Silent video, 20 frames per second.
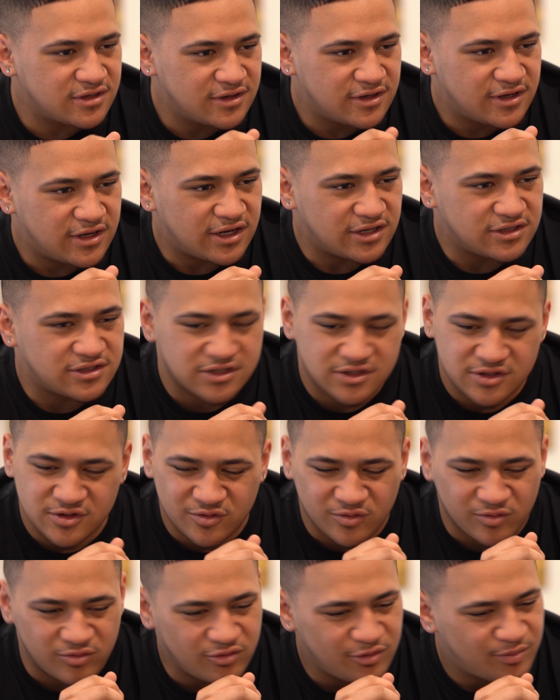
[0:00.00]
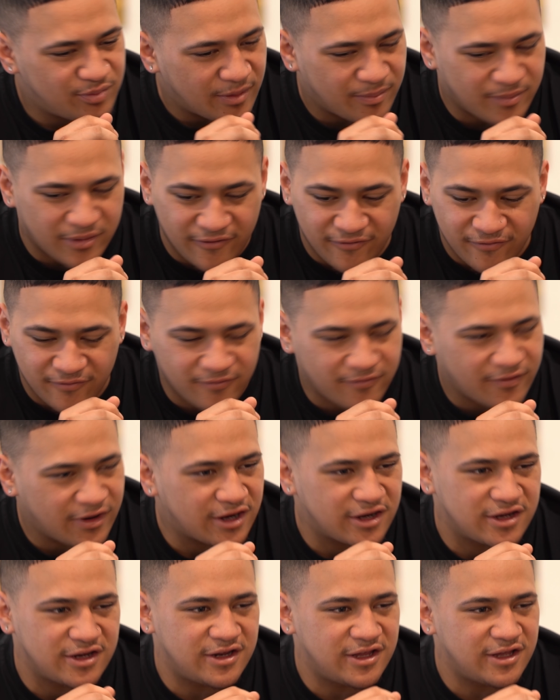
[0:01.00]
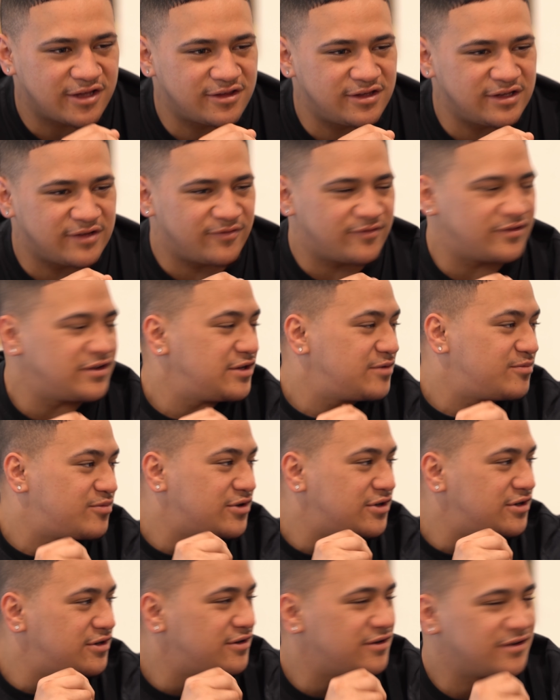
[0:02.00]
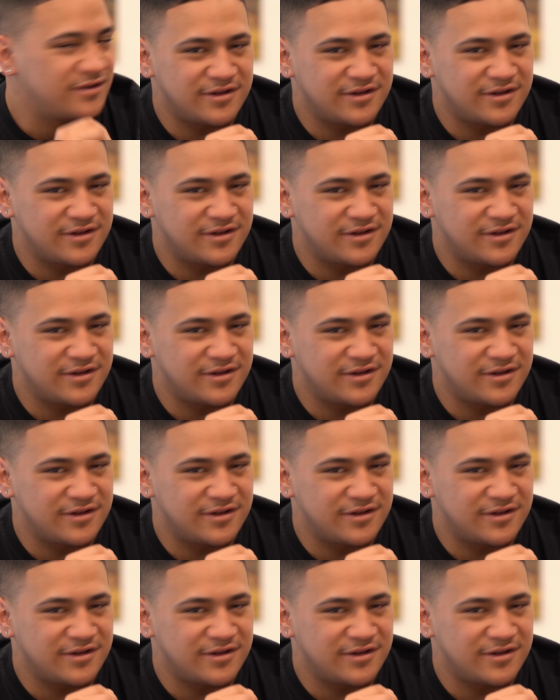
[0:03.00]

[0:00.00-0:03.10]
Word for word: and just whip up a fucking hectic feed, bro.